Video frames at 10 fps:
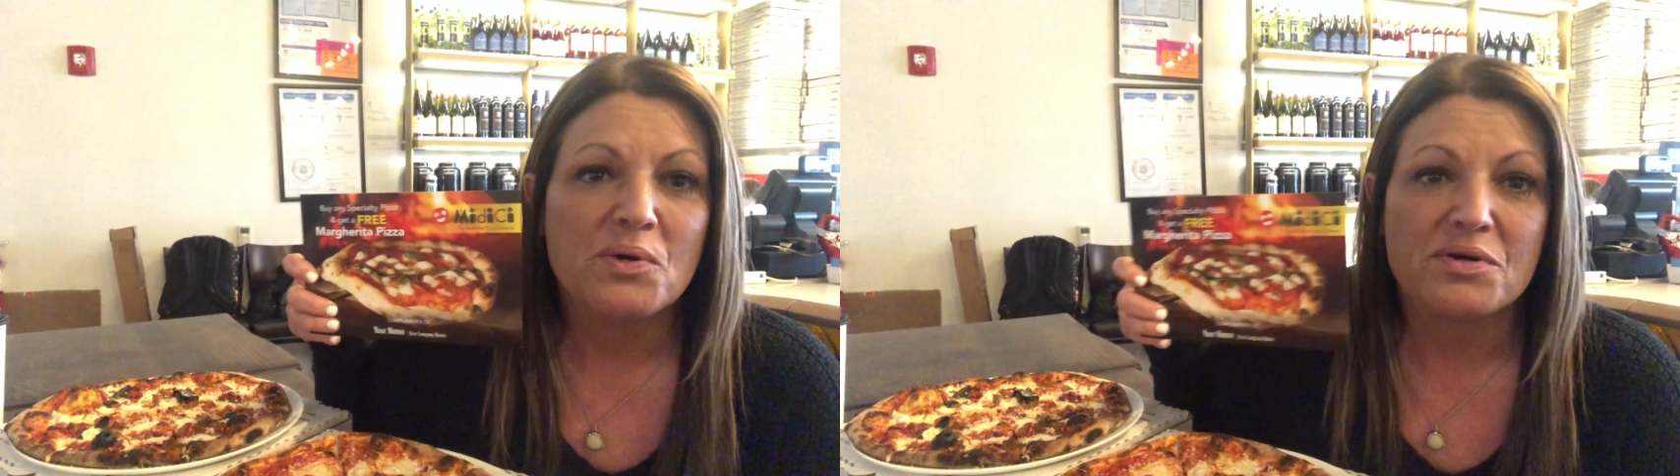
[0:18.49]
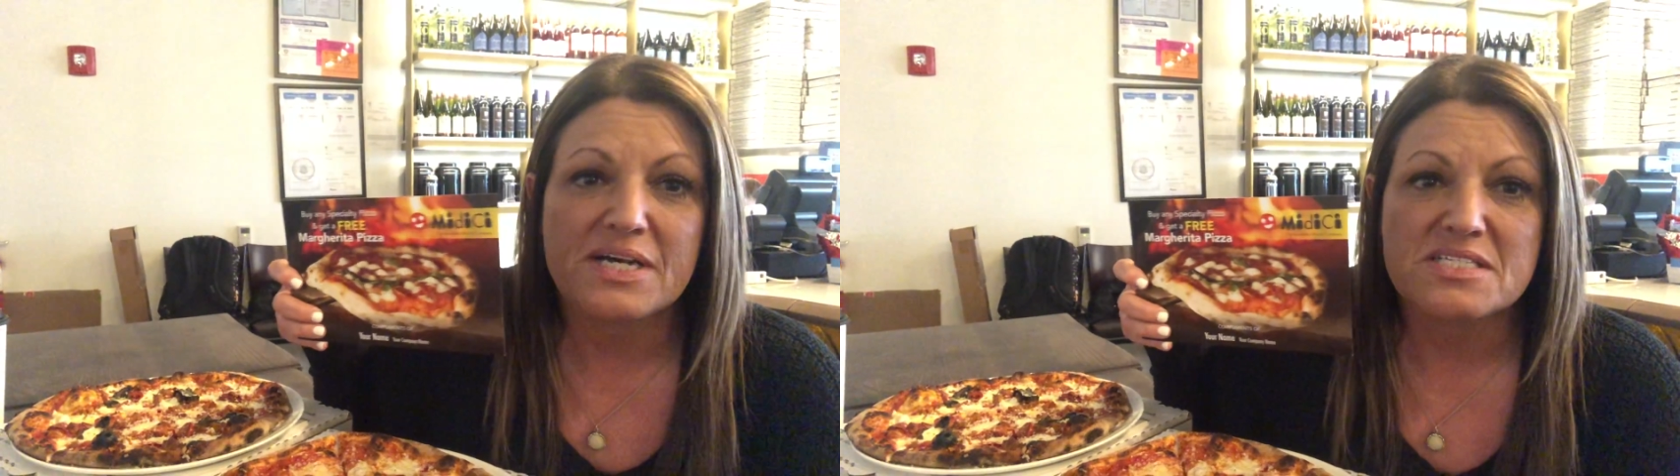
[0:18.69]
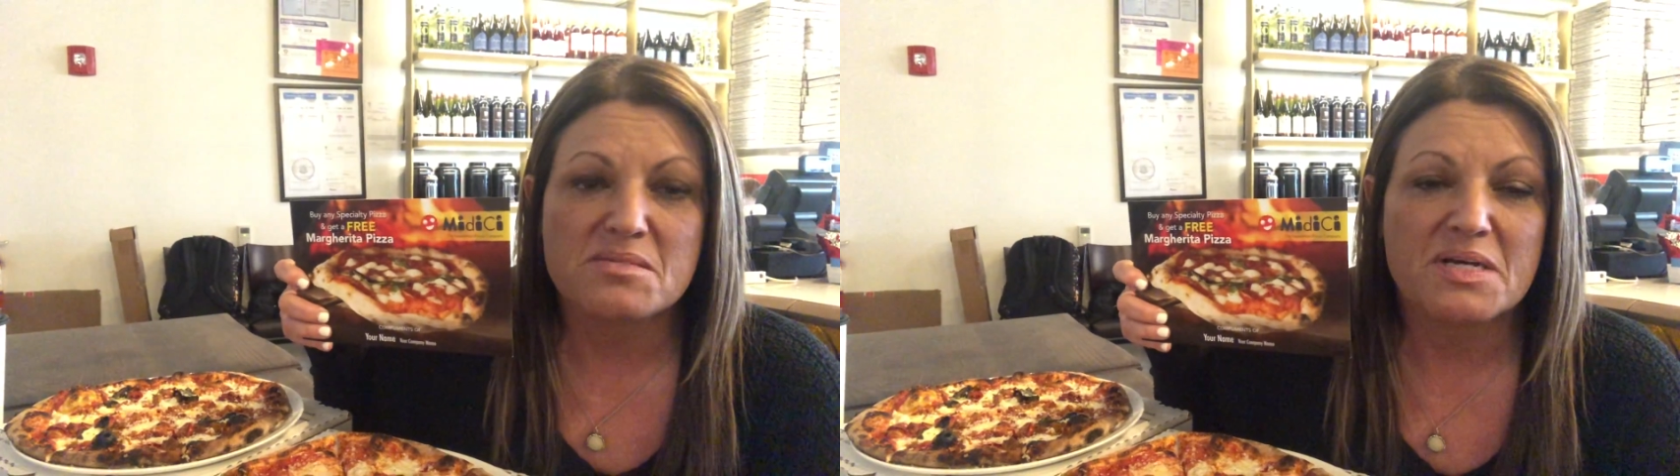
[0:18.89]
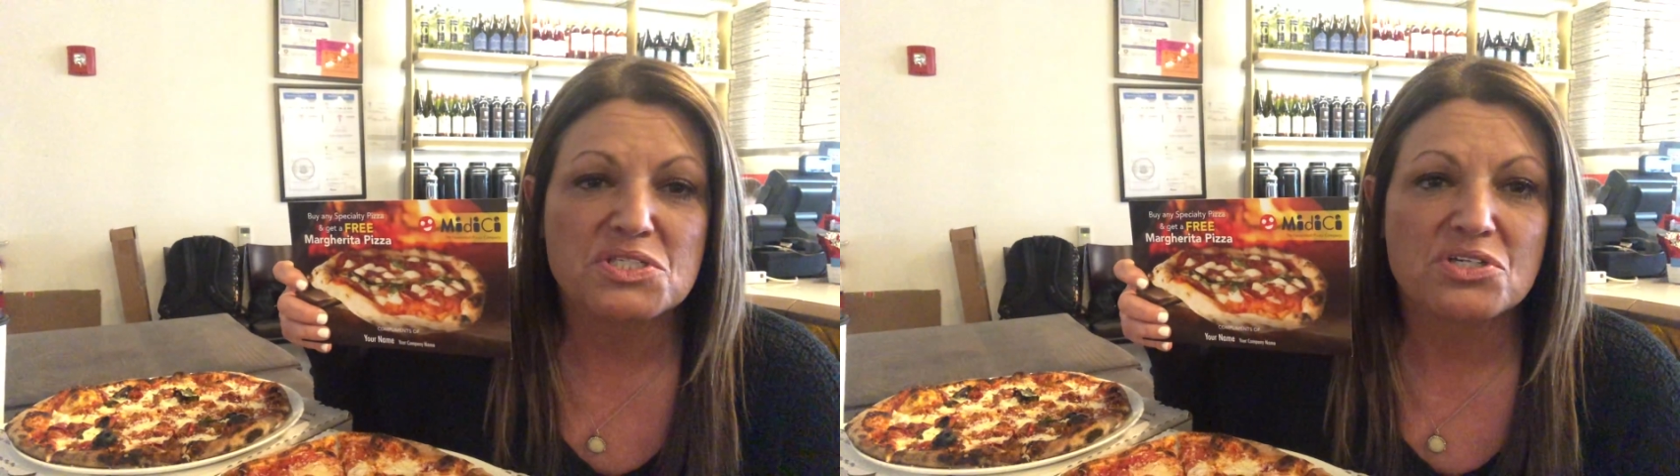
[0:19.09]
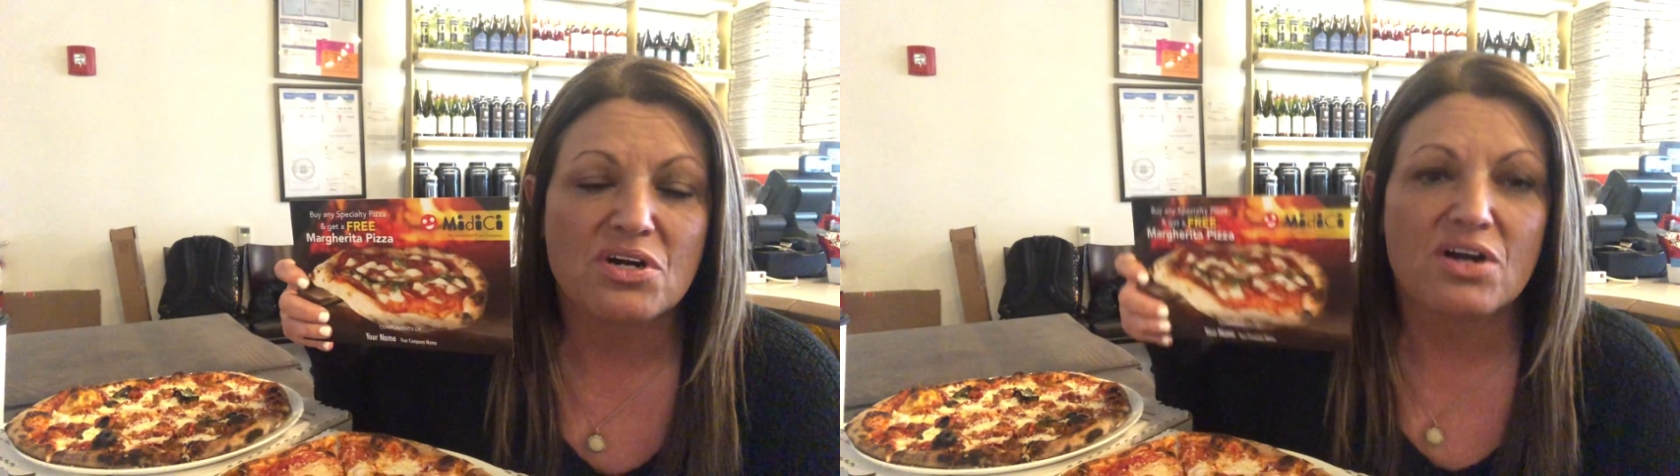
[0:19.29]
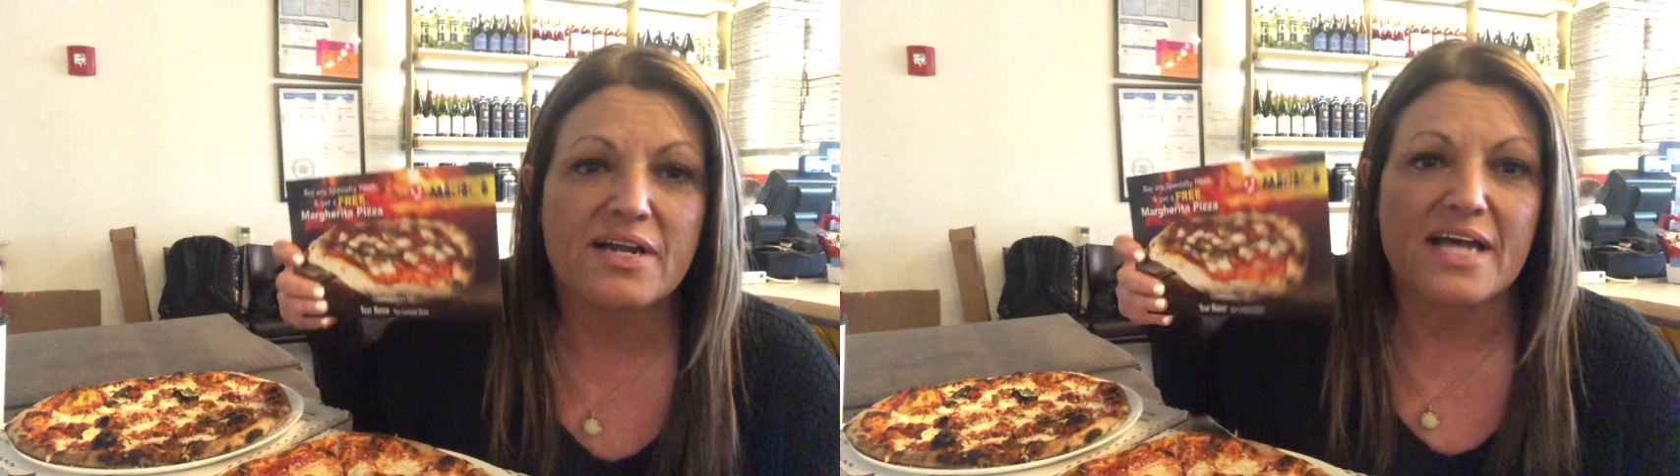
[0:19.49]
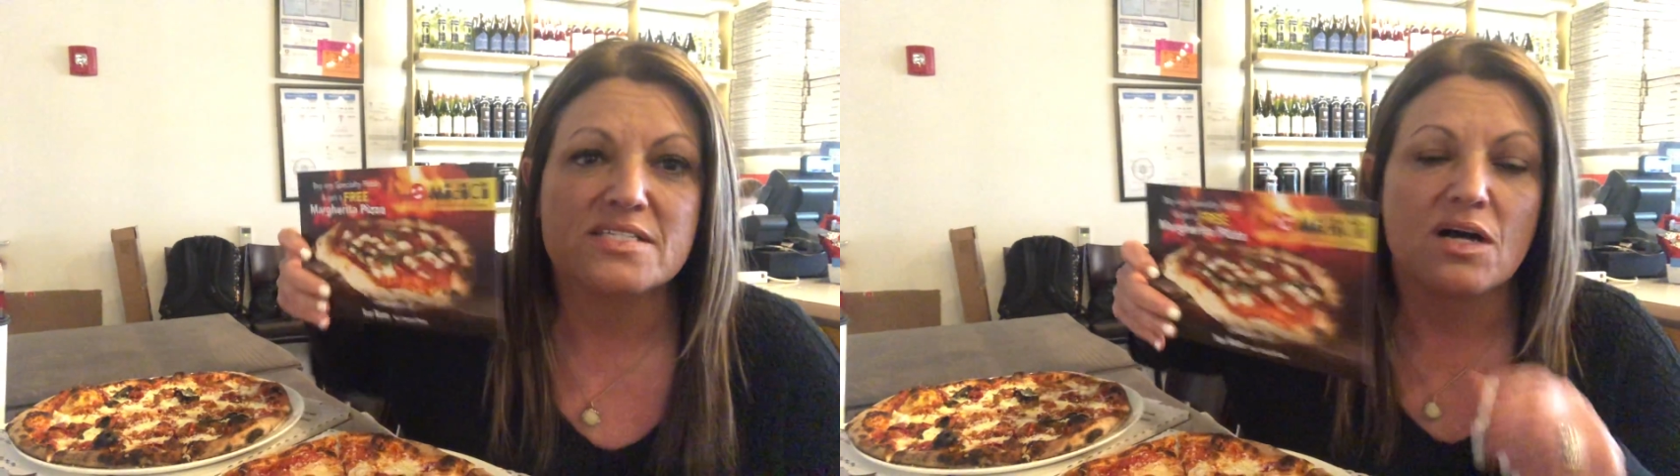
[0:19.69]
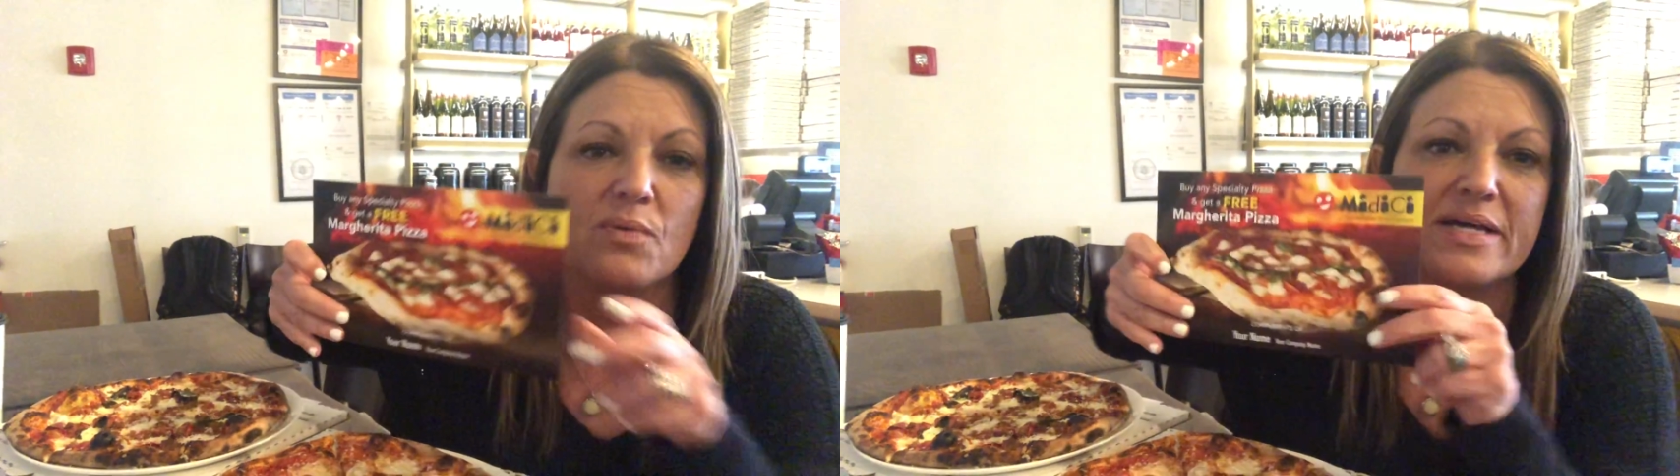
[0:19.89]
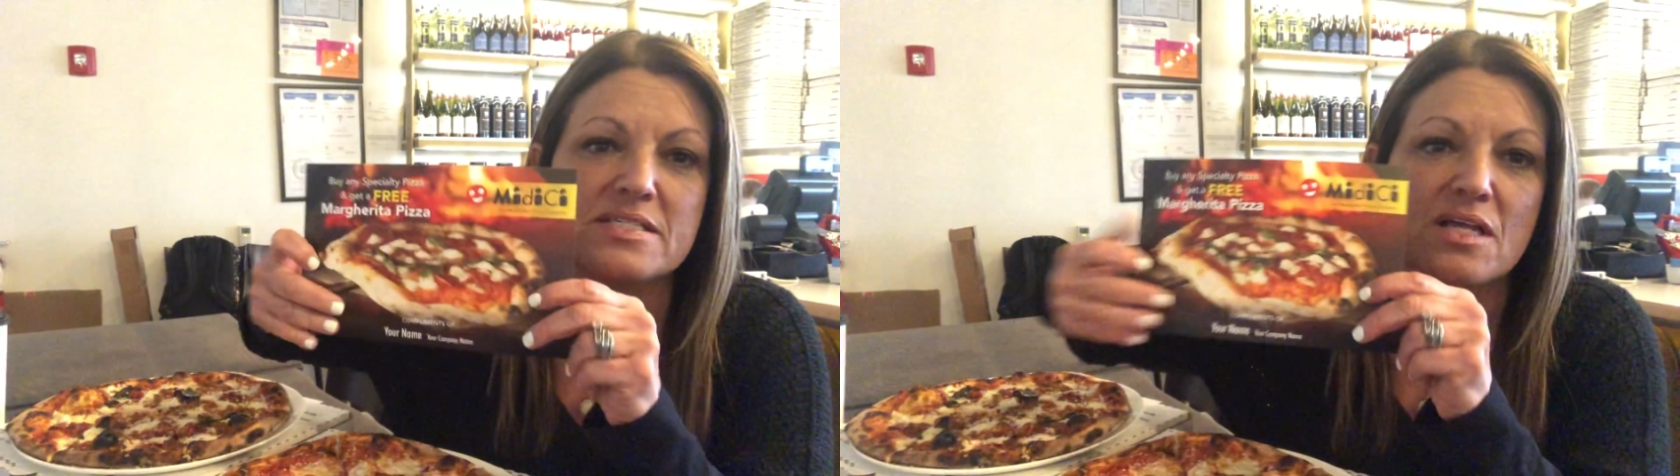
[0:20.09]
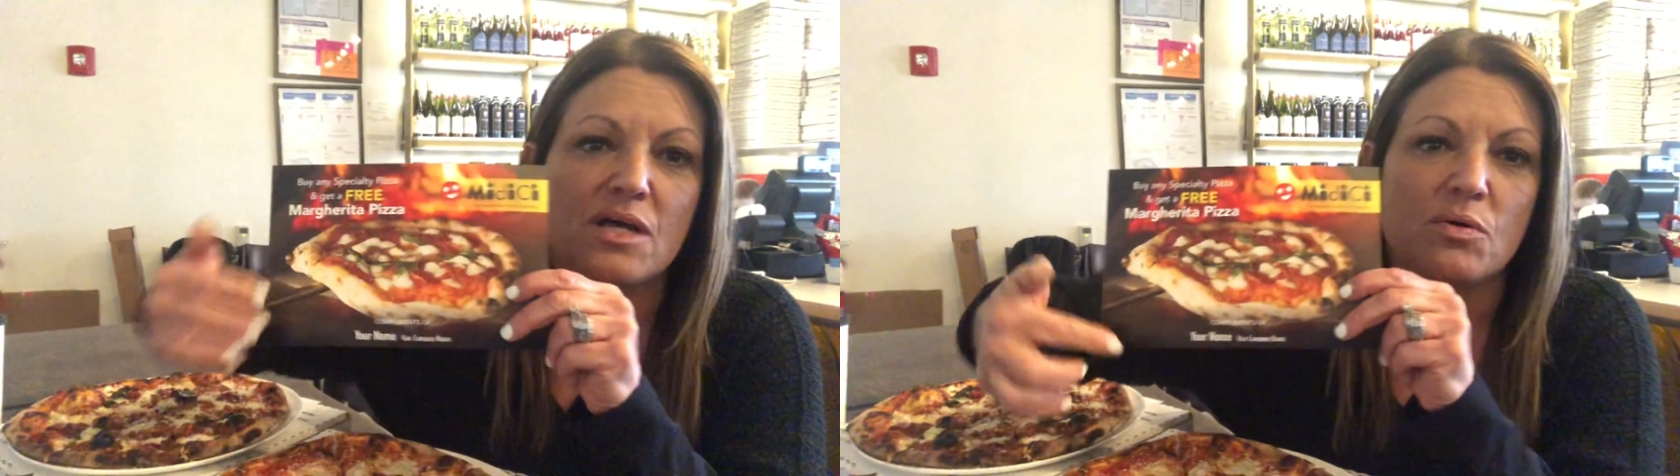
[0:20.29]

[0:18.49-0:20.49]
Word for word: We will customize your card as always.